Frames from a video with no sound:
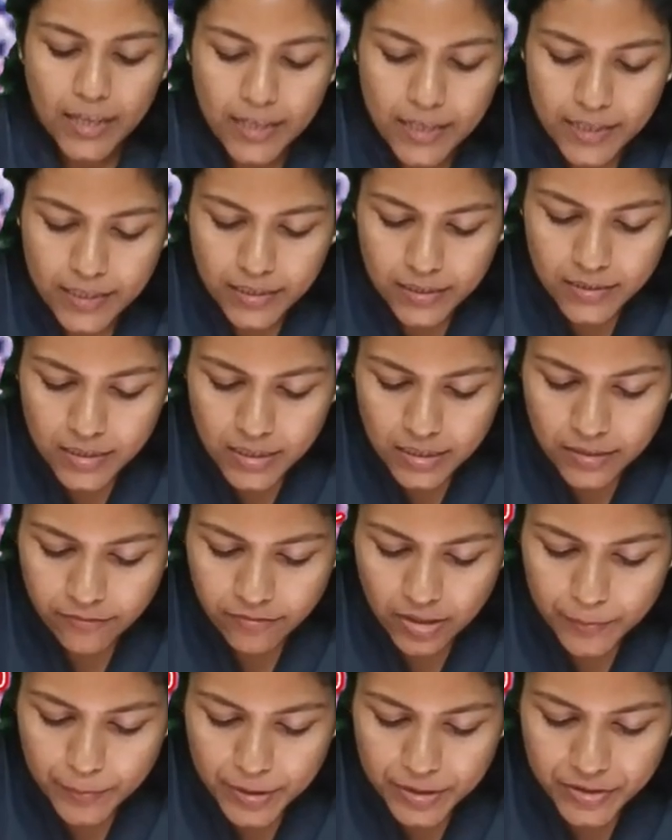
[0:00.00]
Here the
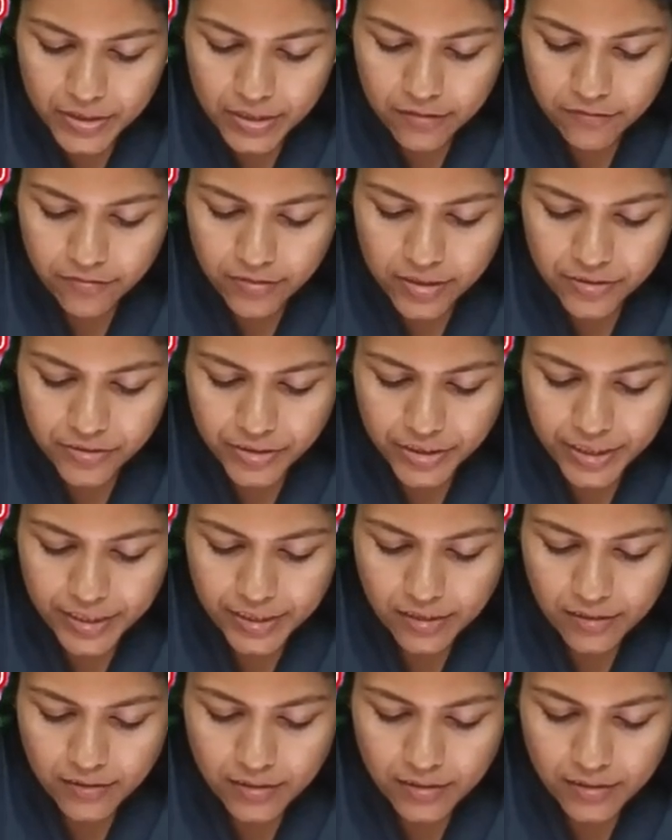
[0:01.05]
inflammatory infiltrate,